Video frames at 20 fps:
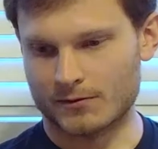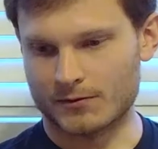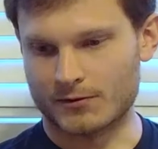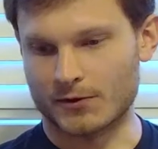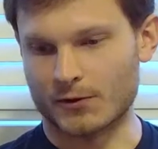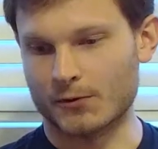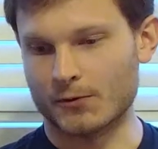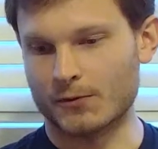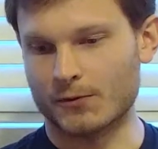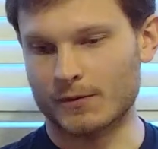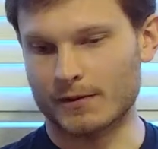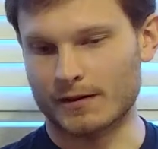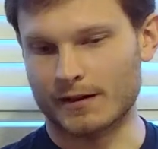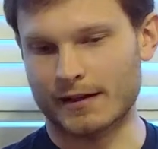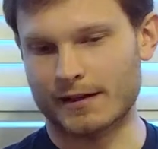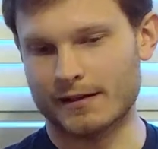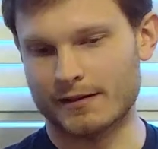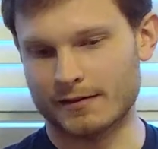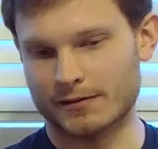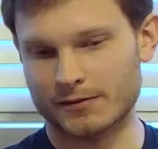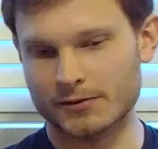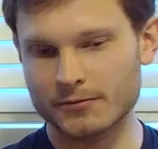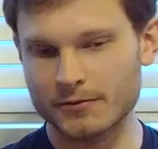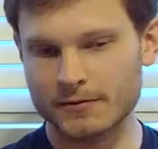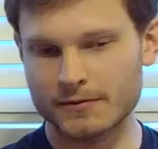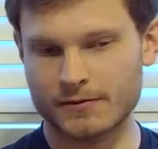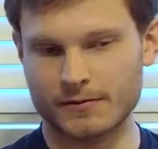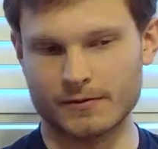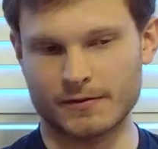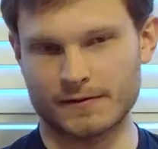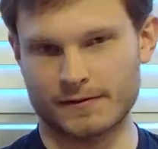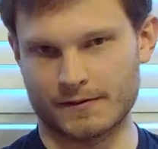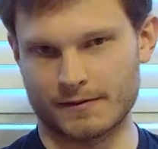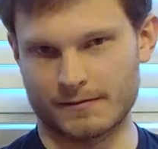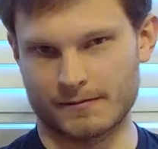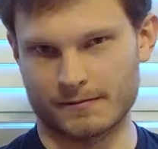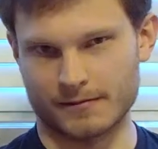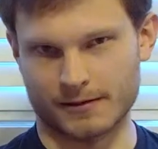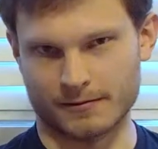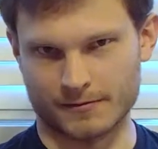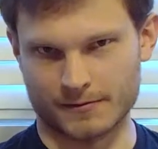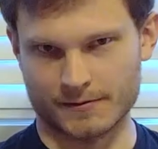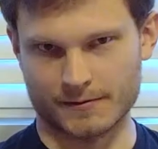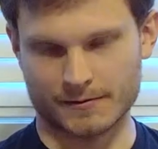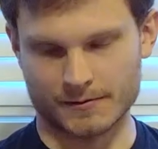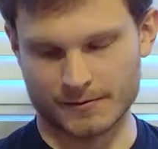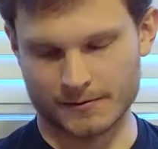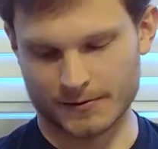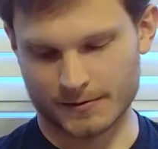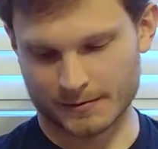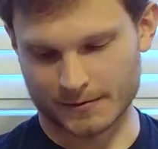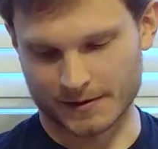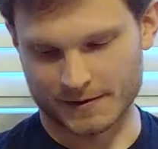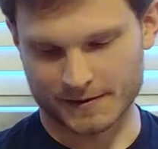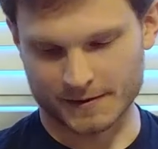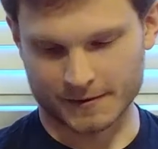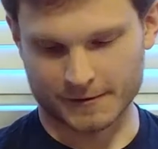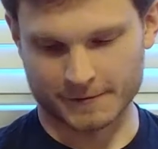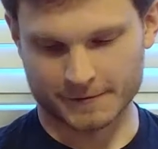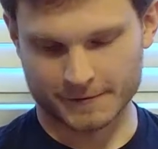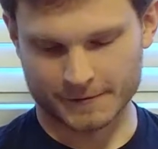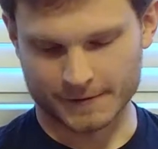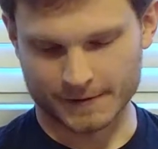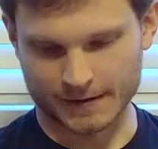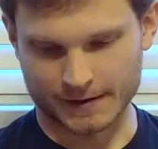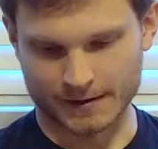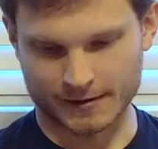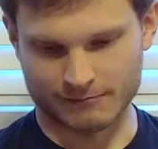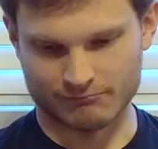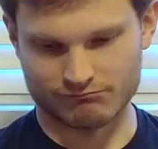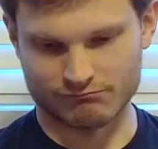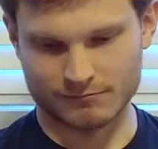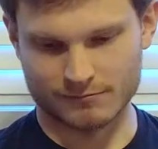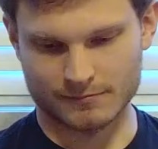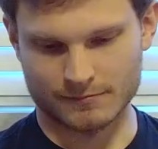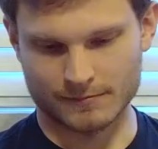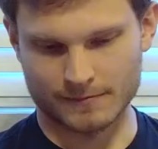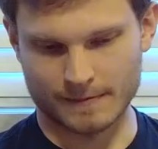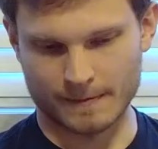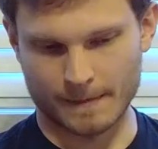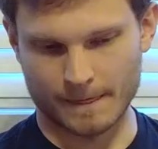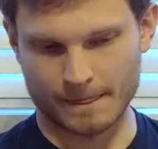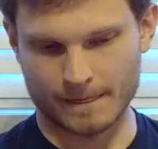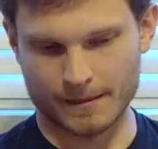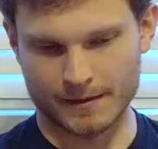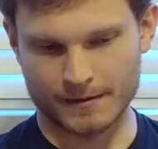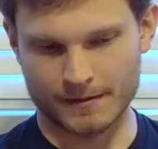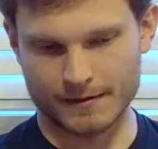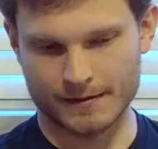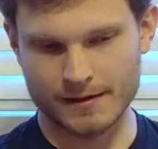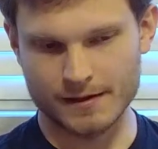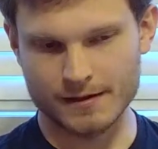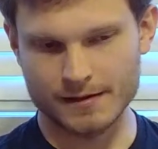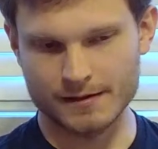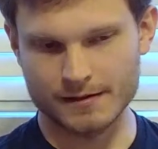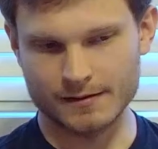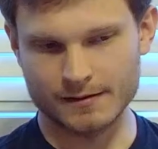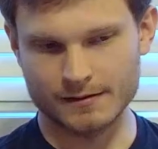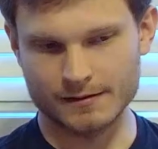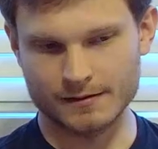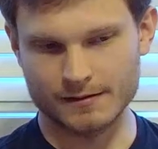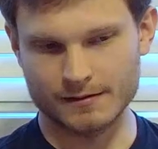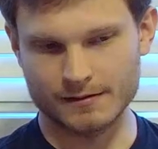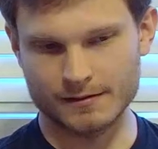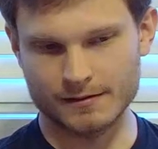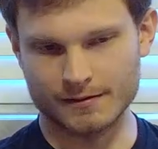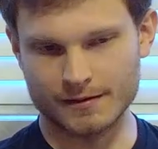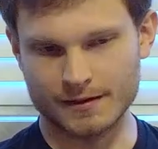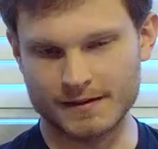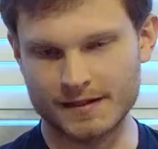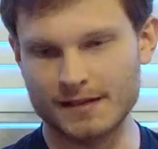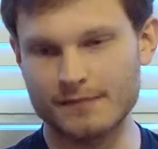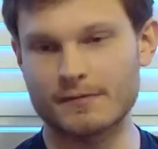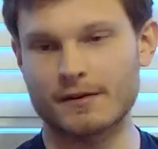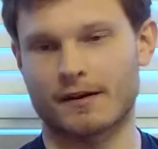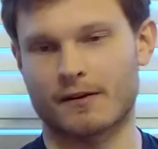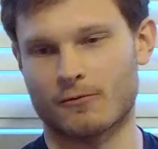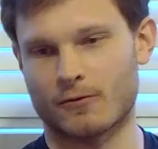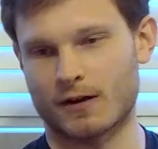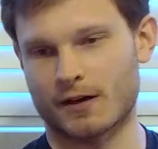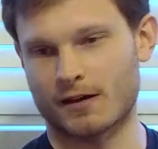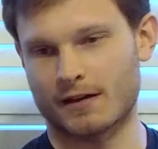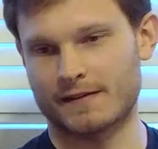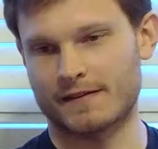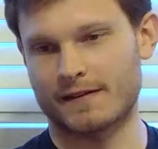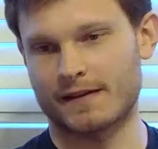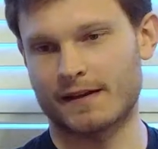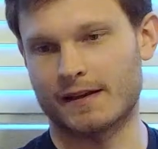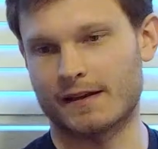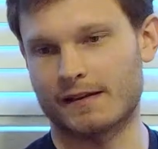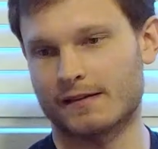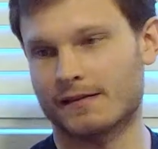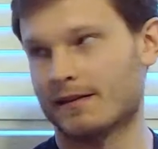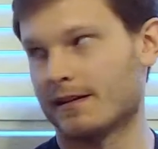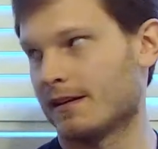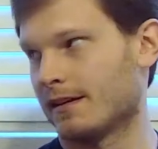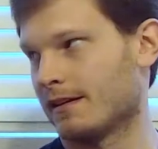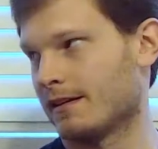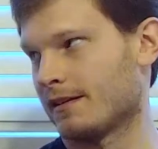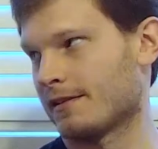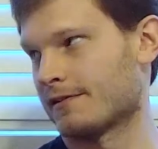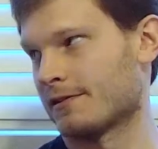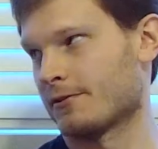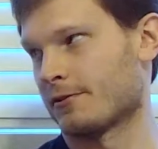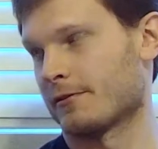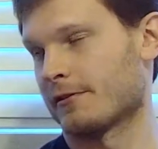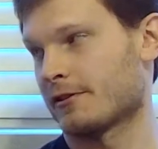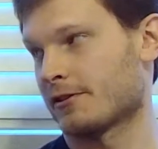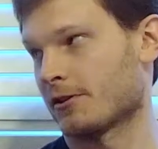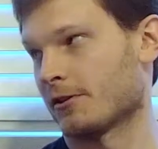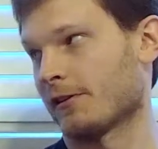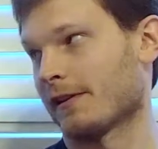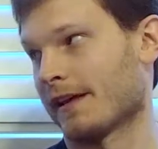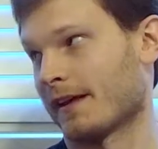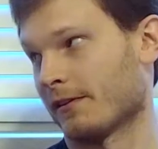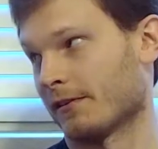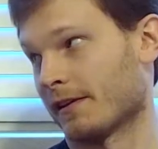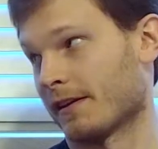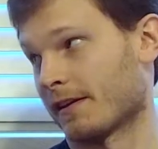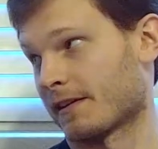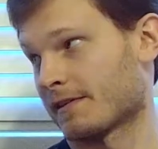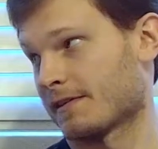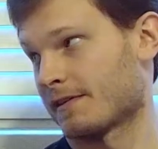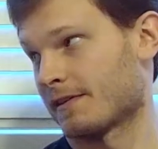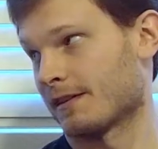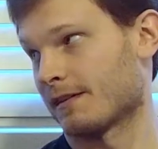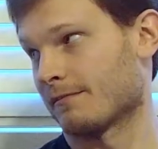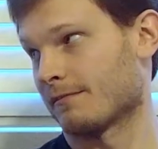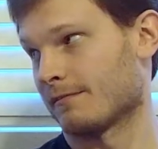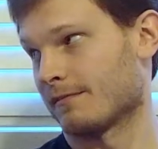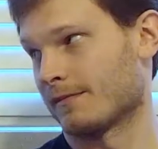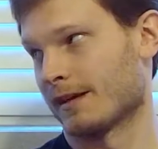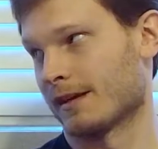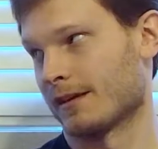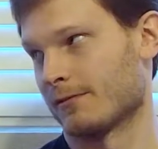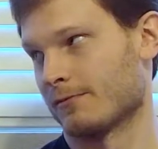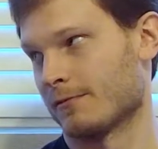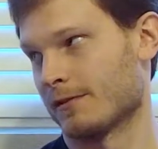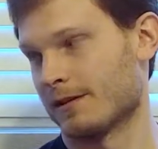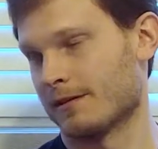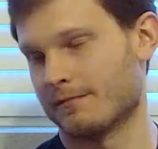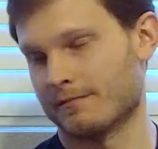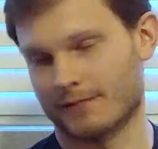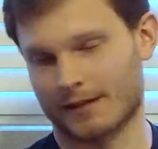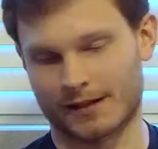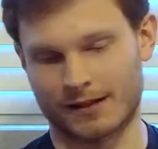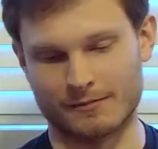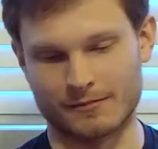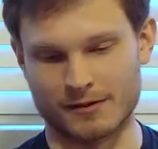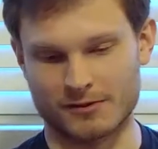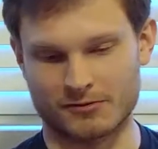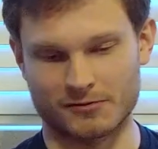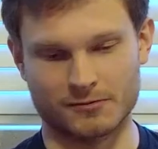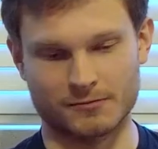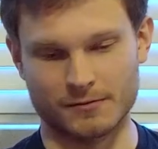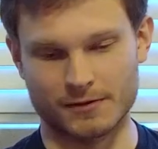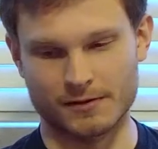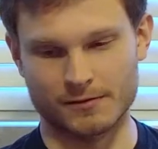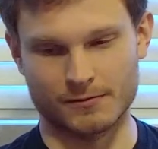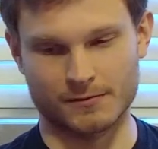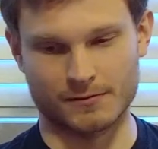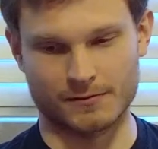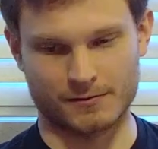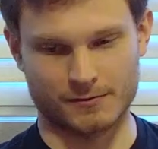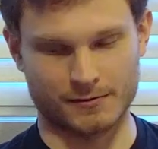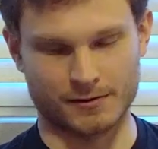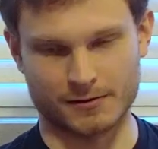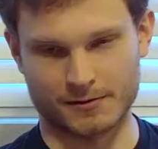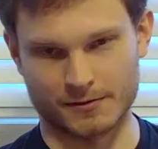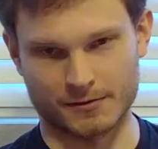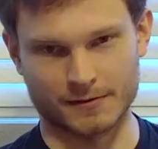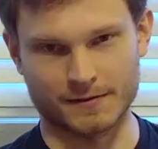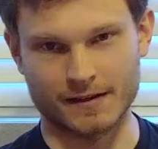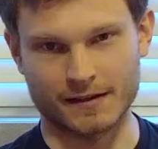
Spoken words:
So I alluded to it when I was introducing myself. The team that I work on today is a traditional analytics team, and we, like I mentioned, we use traditional